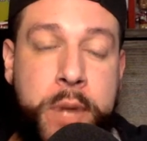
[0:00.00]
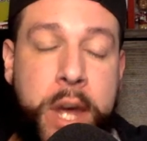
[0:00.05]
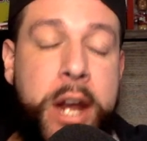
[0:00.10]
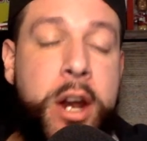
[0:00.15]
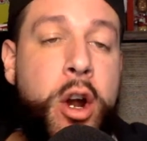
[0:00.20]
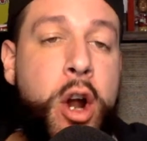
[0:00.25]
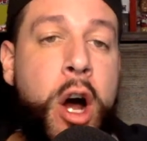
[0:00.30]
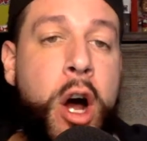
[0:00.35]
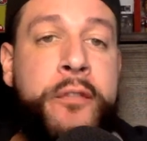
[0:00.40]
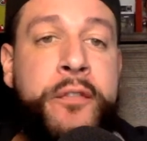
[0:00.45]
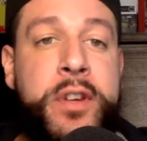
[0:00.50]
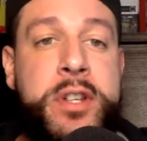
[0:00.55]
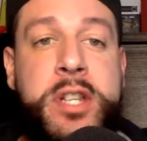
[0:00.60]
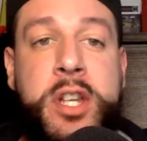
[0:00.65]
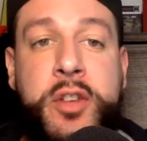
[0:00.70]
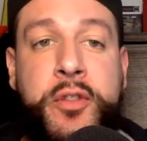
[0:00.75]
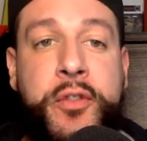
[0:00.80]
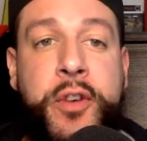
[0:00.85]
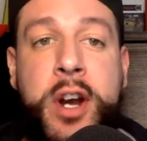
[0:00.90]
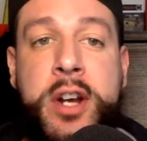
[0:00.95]
and an offense
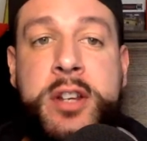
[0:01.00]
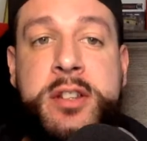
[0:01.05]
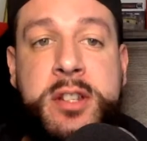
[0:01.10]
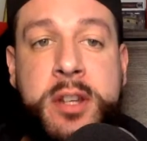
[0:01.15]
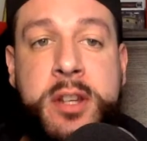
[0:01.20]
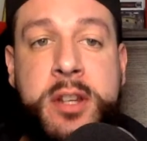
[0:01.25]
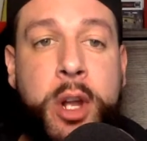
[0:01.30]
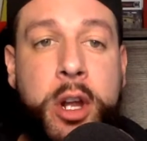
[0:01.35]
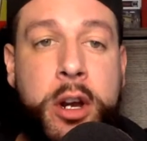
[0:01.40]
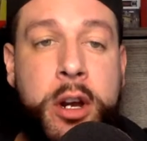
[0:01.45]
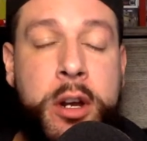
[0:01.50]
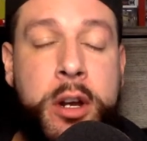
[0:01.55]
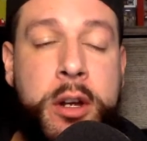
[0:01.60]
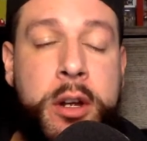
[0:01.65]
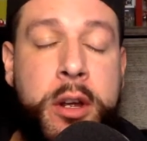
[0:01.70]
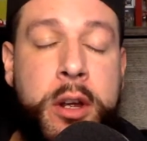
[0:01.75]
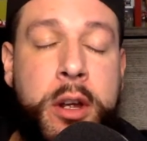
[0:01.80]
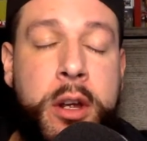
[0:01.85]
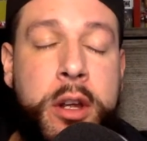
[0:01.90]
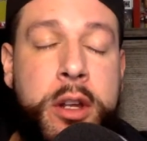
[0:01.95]
that's very similar.
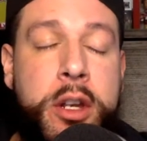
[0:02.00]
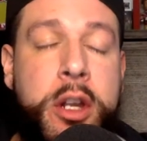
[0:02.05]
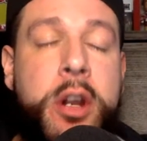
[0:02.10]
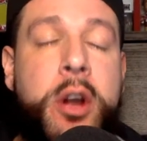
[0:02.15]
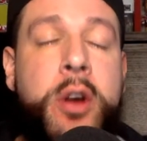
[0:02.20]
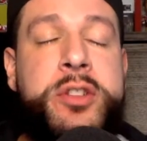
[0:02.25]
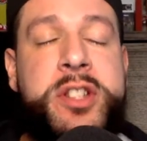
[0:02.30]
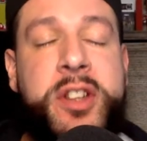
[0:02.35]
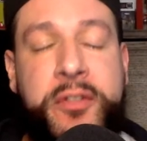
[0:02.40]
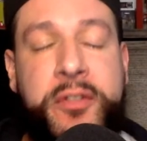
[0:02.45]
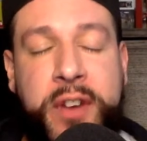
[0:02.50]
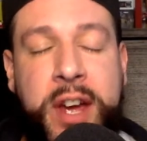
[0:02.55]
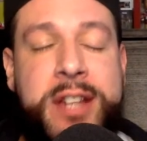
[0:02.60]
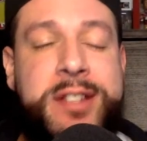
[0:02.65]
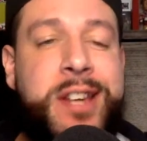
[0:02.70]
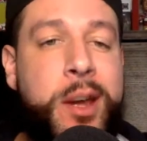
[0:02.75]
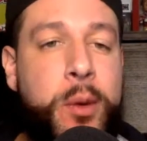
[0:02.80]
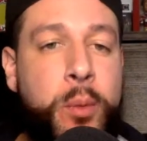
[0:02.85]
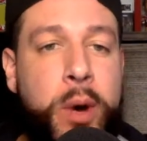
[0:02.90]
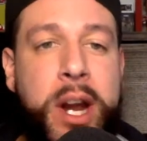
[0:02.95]

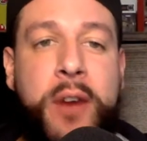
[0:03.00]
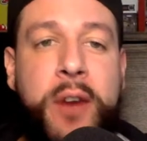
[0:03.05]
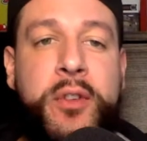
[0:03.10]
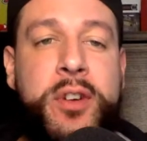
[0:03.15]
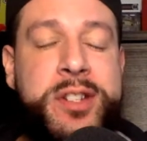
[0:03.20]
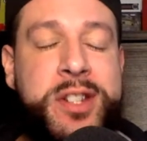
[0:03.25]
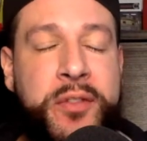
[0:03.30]
Stefanski, whatever.